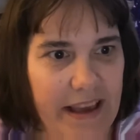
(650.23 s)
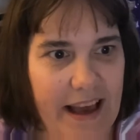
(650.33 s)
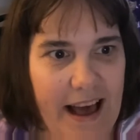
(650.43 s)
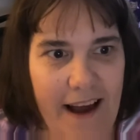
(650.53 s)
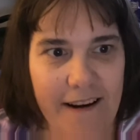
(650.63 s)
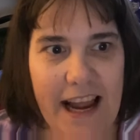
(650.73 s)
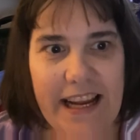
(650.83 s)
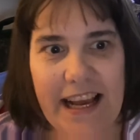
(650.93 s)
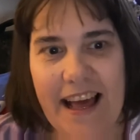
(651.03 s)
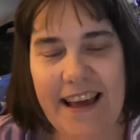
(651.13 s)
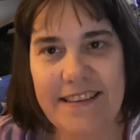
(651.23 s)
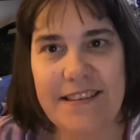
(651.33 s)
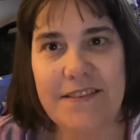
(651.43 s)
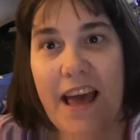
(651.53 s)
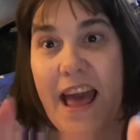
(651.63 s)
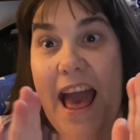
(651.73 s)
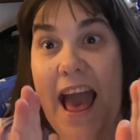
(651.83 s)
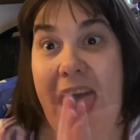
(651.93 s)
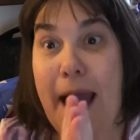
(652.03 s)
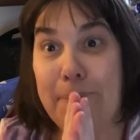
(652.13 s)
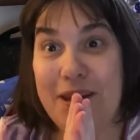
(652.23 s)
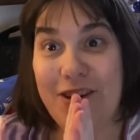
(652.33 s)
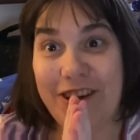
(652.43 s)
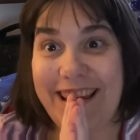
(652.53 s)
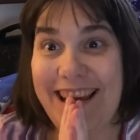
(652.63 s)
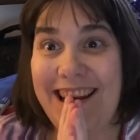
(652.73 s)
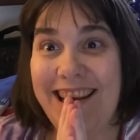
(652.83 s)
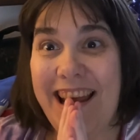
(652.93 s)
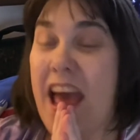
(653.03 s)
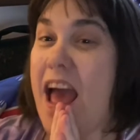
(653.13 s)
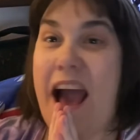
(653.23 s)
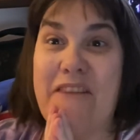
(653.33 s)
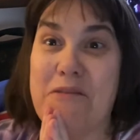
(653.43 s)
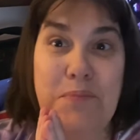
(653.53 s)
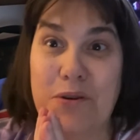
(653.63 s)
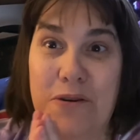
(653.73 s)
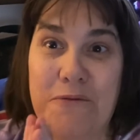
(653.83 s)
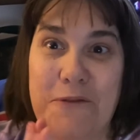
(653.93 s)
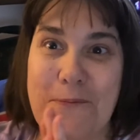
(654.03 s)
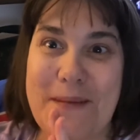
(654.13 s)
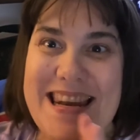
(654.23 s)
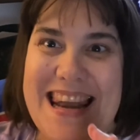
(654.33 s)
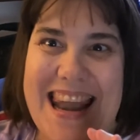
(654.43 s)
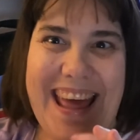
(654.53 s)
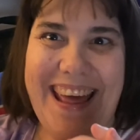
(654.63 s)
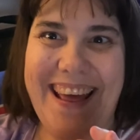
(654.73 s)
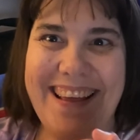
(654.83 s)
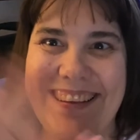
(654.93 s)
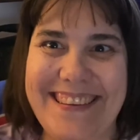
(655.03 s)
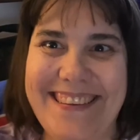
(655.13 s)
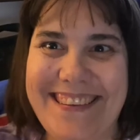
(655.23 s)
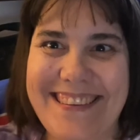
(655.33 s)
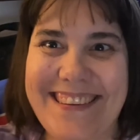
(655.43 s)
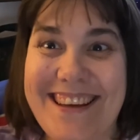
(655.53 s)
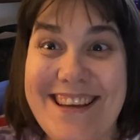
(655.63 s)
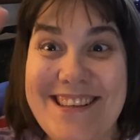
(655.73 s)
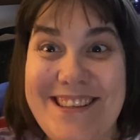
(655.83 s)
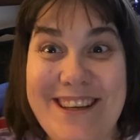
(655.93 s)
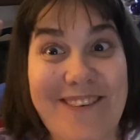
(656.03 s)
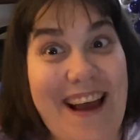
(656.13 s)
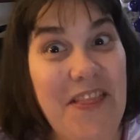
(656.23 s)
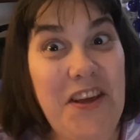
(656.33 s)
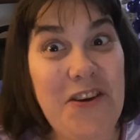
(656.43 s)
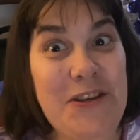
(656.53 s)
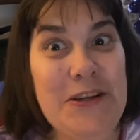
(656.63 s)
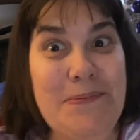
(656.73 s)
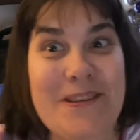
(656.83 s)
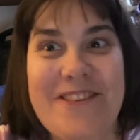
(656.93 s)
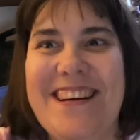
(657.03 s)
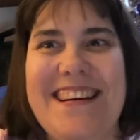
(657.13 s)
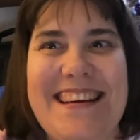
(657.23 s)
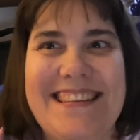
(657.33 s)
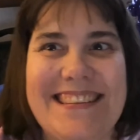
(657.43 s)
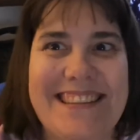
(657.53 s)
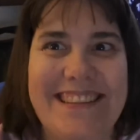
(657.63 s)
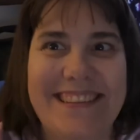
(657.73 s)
All right, guys. Happy hooking. Have a beautiful Monday. See you around the YouTube streets.